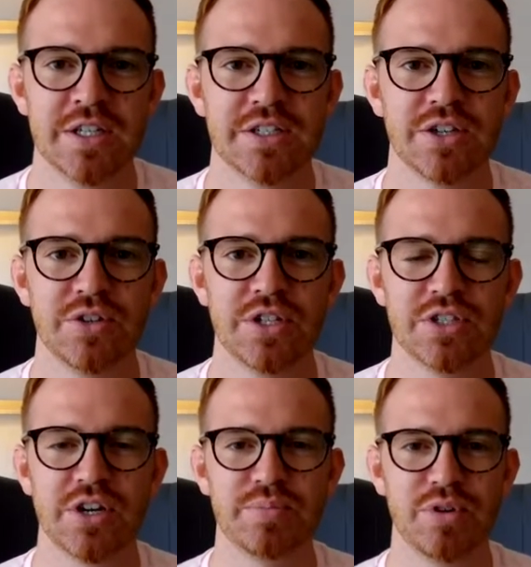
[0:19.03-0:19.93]
So this
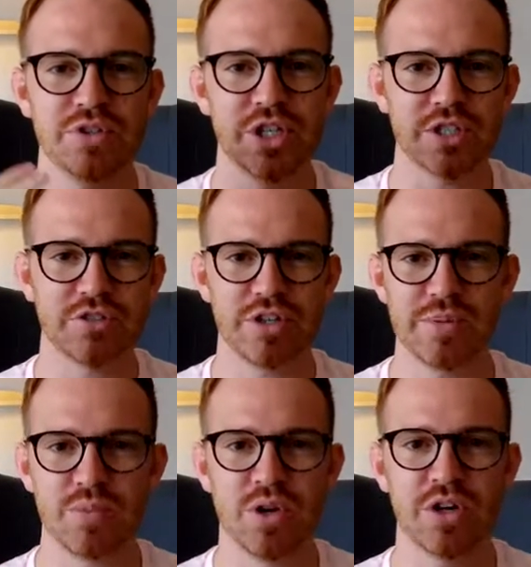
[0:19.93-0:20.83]
kind of project
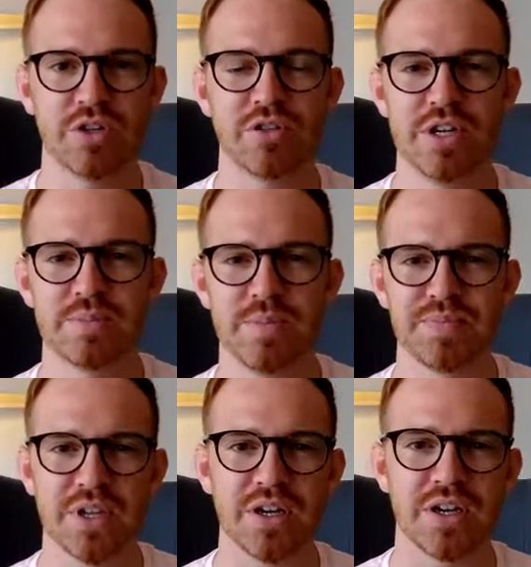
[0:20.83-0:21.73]
creep, work creep,
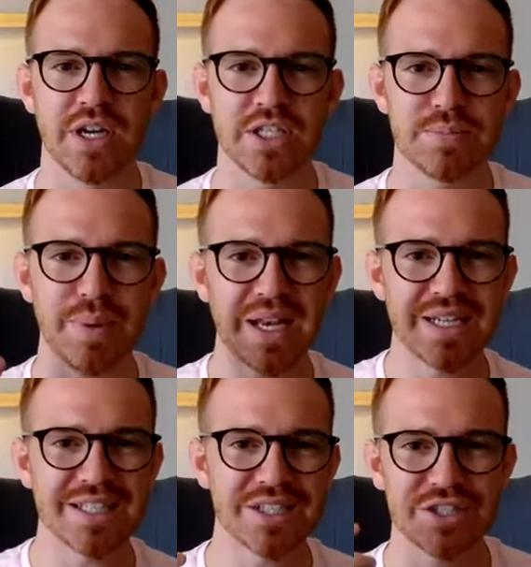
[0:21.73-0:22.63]

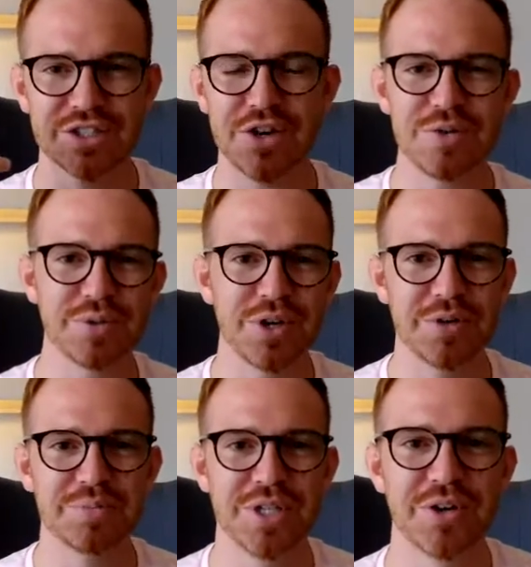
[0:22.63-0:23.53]
expanding the scope,
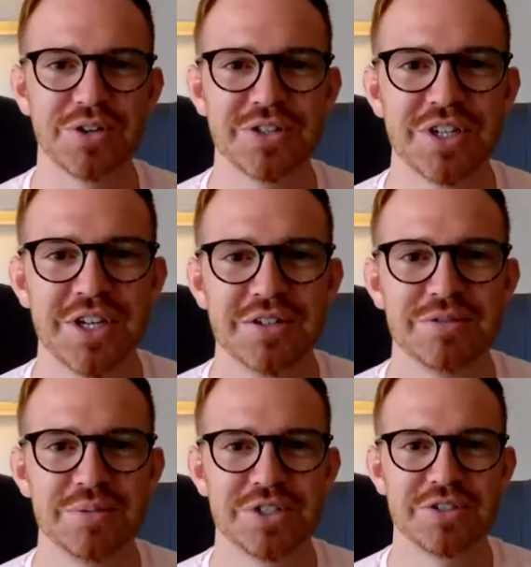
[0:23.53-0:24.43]
going beyond
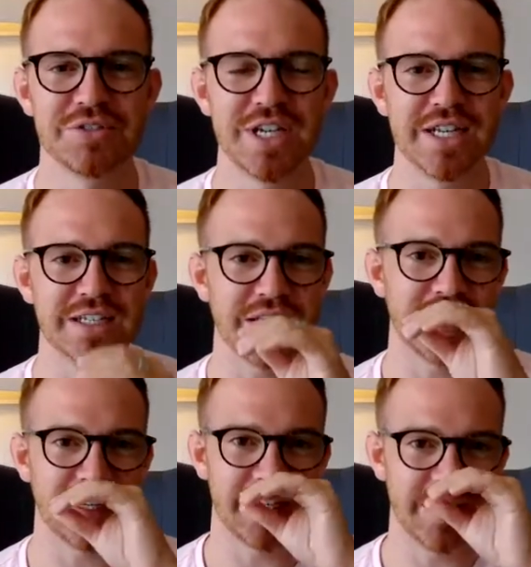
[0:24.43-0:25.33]
what was agreed,
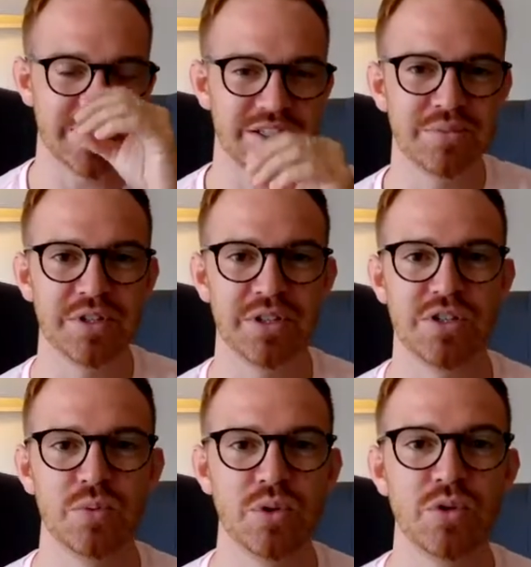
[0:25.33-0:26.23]
is something that
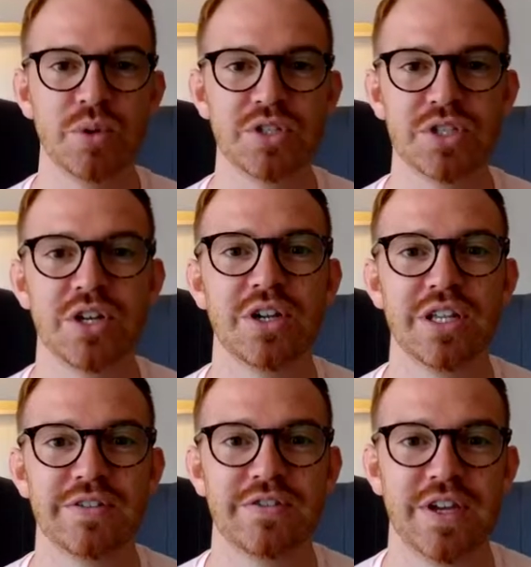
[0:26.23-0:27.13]
you will almost
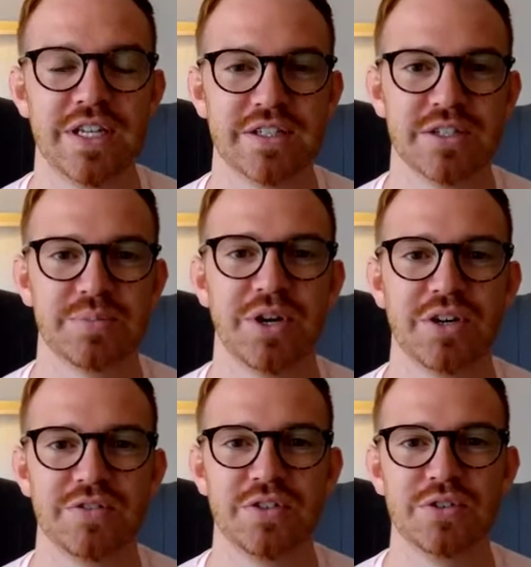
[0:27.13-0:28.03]
certainly face as
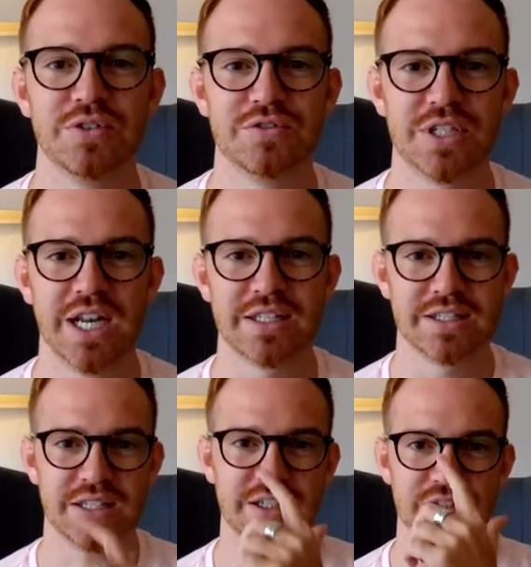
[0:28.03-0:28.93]
part of your
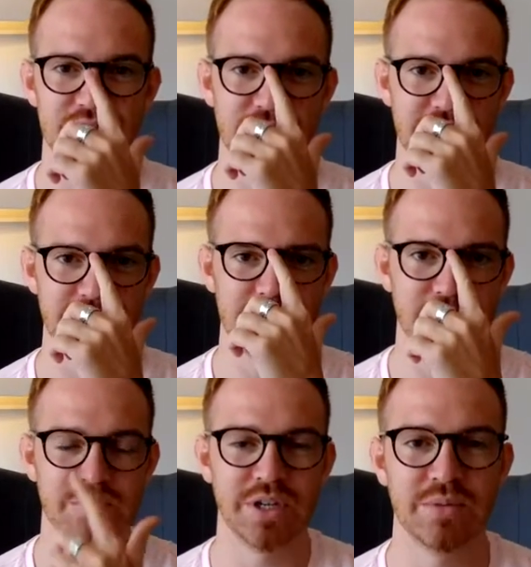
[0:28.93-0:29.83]
freelancing career
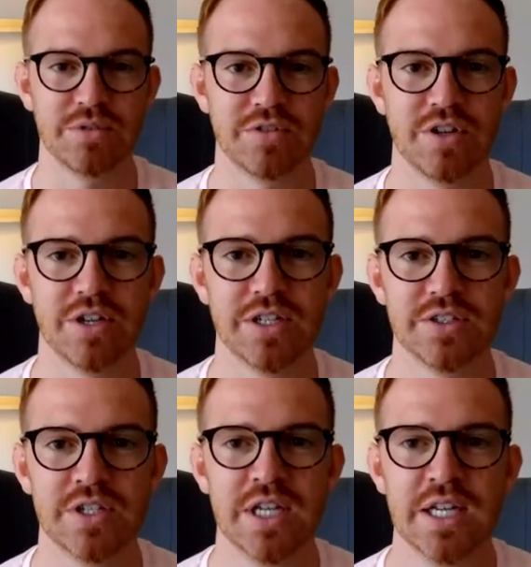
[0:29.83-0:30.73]
from a number of
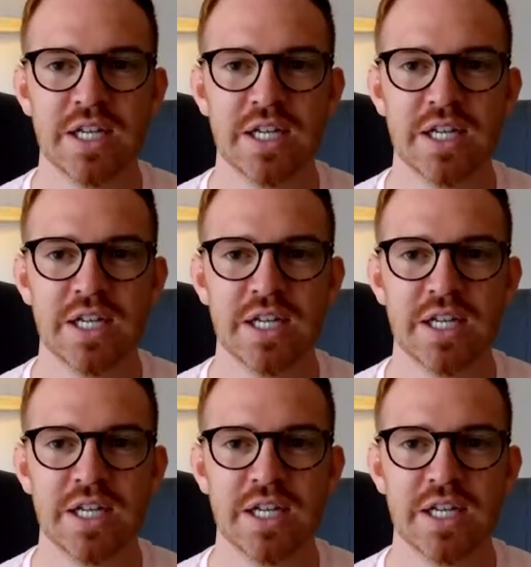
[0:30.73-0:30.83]
clients.